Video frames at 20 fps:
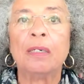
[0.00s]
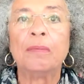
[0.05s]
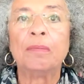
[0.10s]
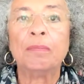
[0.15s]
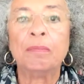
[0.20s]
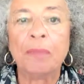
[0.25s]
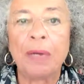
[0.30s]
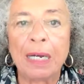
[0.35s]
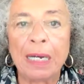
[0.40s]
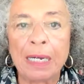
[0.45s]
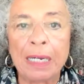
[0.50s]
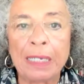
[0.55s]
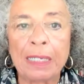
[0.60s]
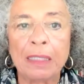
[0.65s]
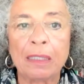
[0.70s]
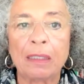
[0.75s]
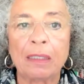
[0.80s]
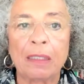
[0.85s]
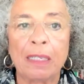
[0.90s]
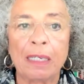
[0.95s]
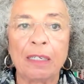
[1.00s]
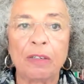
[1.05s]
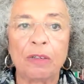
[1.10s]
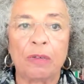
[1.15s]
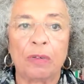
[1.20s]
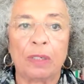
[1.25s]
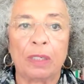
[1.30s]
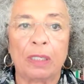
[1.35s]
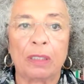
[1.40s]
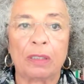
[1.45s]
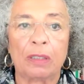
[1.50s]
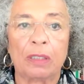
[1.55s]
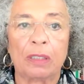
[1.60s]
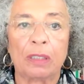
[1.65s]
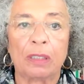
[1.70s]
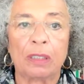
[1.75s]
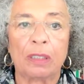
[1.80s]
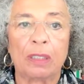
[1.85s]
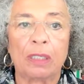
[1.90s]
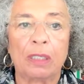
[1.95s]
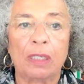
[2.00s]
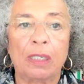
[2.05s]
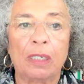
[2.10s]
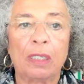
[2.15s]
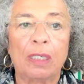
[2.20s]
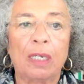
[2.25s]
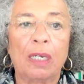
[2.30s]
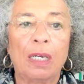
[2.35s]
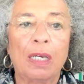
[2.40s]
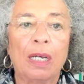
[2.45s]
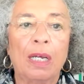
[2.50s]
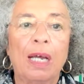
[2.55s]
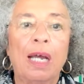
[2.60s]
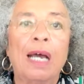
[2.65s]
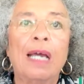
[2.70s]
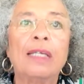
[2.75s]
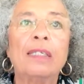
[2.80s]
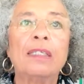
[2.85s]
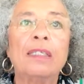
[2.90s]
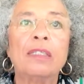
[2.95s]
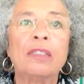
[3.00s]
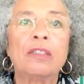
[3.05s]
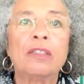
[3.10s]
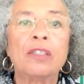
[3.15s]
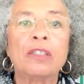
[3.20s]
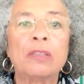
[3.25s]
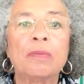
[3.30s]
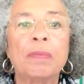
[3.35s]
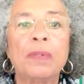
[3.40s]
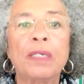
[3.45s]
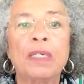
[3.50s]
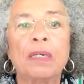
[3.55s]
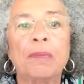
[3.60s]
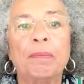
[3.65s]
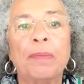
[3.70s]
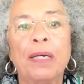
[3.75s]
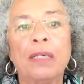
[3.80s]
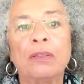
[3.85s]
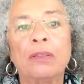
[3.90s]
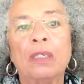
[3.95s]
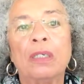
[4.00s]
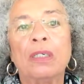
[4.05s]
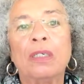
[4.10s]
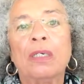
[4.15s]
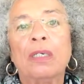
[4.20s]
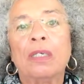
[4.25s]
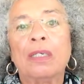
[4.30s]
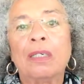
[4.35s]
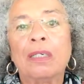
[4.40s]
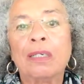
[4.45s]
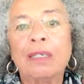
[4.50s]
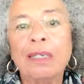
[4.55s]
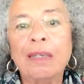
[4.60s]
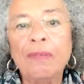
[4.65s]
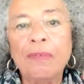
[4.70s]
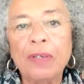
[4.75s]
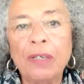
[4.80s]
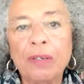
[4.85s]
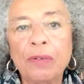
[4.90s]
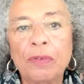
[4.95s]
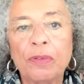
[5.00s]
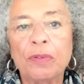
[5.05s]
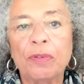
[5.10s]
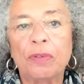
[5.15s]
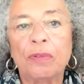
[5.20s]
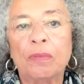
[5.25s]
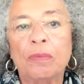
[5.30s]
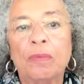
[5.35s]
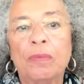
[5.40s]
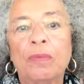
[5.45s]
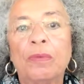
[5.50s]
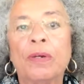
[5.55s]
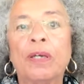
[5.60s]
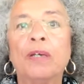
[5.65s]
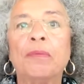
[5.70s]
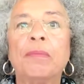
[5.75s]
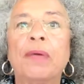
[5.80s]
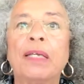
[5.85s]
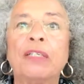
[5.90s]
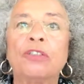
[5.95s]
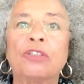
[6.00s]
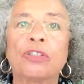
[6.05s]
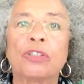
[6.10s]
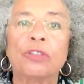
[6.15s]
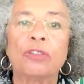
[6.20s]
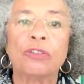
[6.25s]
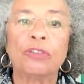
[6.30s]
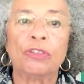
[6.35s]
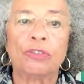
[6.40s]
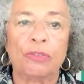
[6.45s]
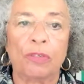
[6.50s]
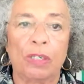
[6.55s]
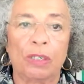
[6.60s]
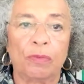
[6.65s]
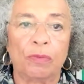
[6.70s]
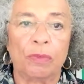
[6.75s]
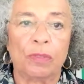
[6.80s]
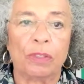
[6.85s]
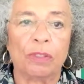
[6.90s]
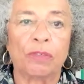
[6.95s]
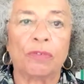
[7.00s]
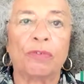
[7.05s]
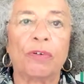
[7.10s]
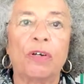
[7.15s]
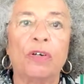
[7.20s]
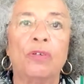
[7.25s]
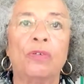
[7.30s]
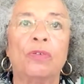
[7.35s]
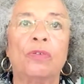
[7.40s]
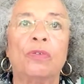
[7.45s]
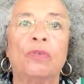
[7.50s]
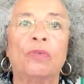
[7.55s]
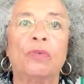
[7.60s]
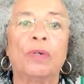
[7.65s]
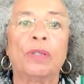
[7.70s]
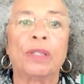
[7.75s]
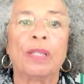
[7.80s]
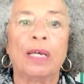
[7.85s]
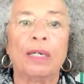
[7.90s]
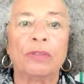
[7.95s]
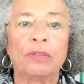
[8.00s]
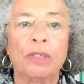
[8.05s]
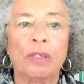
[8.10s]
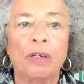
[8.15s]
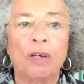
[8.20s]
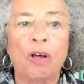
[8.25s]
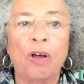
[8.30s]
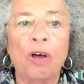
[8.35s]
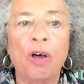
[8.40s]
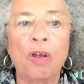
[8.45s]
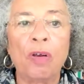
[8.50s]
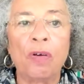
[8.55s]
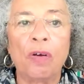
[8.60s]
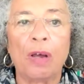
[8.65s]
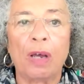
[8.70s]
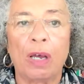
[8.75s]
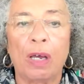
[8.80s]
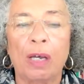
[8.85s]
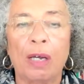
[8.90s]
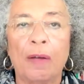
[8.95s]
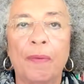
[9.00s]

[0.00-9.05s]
my language. I need to speak about living room, where my children will grow without horror.